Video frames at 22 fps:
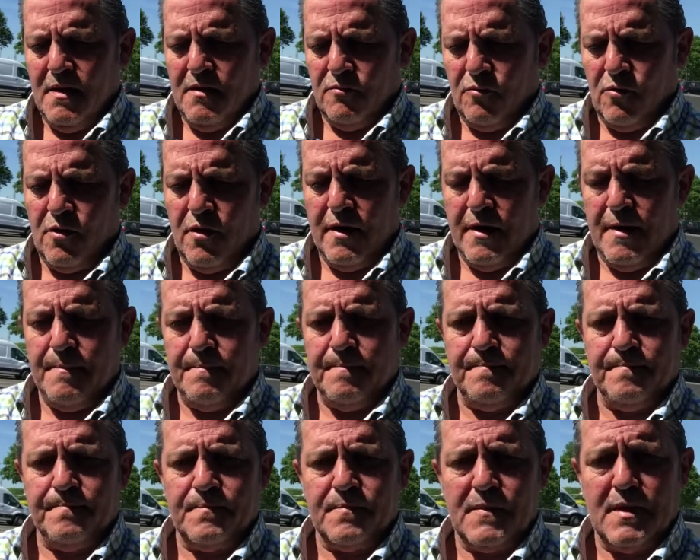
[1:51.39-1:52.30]
Right,
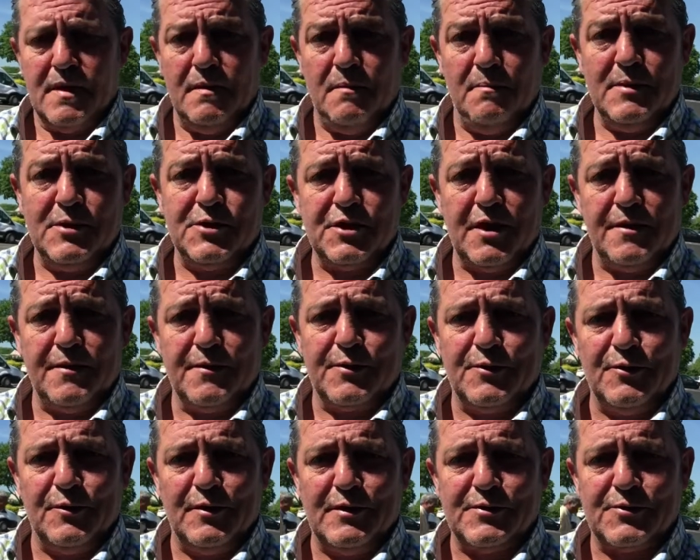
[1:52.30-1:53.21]
let me show you the
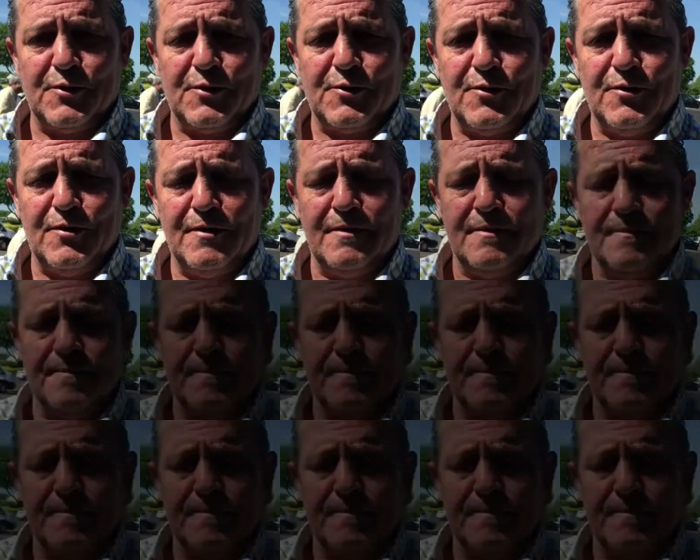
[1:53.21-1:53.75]
goodies I've got.